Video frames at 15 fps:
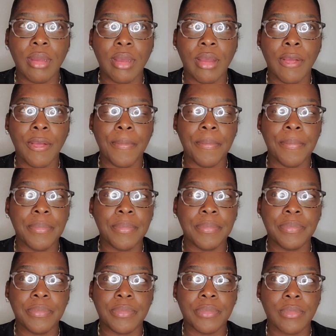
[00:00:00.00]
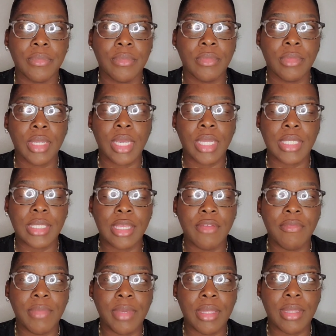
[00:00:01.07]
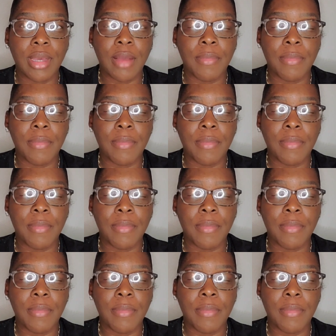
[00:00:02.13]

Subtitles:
And it's given me the